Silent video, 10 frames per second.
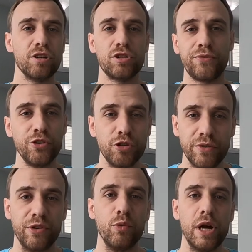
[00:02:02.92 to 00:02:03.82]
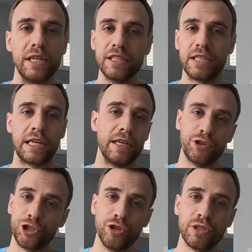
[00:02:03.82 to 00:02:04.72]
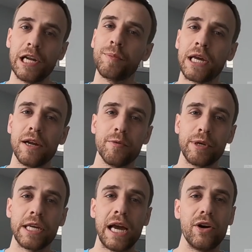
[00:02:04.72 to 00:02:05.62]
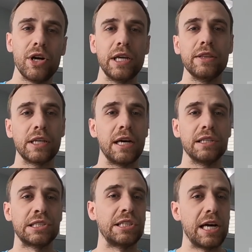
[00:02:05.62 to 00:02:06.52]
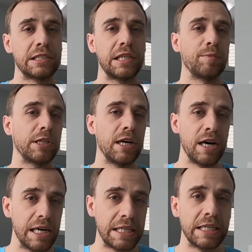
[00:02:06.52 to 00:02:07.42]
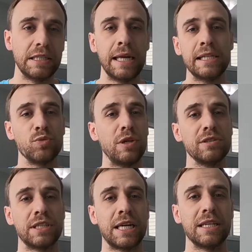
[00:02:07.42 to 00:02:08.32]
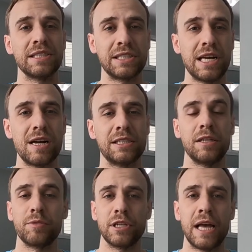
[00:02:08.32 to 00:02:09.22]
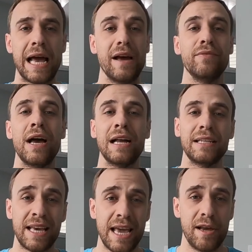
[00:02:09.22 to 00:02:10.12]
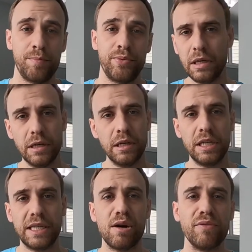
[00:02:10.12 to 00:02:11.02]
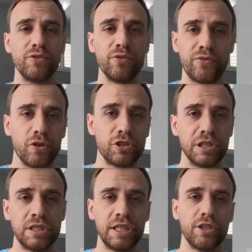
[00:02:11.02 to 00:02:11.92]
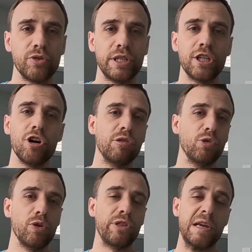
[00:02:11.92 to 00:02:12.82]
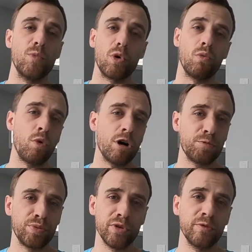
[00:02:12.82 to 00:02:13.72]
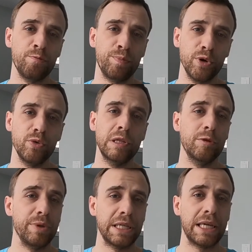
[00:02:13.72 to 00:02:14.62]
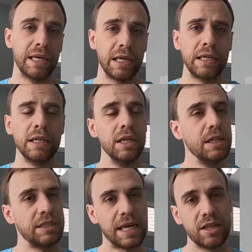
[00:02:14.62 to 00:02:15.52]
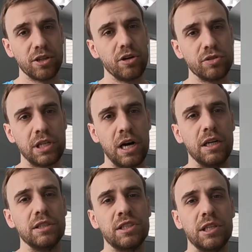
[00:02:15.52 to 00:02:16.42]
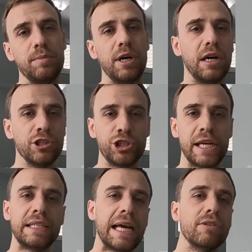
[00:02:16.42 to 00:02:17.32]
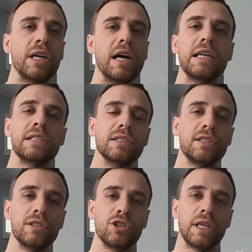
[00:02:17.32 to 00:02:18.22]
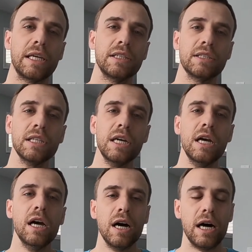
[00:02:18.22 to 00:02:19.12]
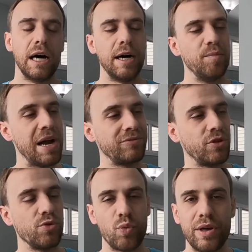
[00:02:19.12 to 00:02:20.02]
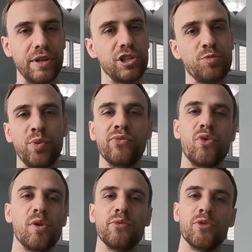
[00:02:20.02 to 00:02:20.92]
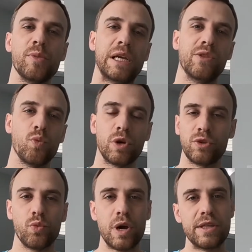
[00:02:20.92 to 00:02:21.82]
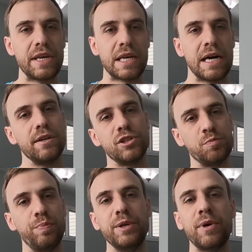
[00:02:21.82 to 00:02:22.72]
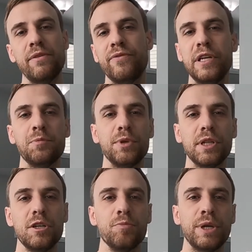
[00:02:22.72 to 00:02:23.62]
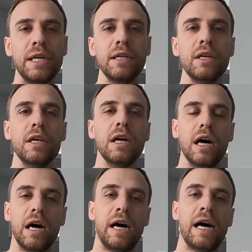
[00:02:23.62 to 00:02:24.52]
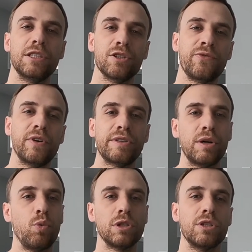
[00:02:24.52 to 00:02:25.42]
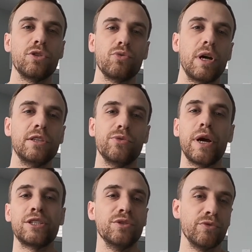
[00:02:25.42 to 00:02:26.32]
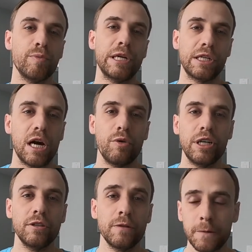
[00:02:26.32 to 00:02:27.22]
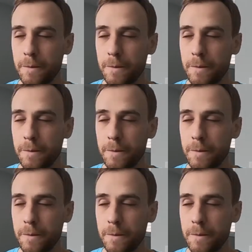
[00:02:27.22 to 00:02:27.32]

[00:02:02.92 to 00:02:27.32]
goes a few different ways the kind of shoes that I'm going to be carrying, the kind of socks that I'm going to hike in, as well as the kind of socks that I'm going to have at camp. Now, after first considering going with a more waterproof boot in the beginning, taking those on some uh, shakedown hikes and such things, um, after the way they just performed for me, the, with the way they kind of just beat my feet up a little bit, uh, I just felt that wasn't the right direction for me to go in.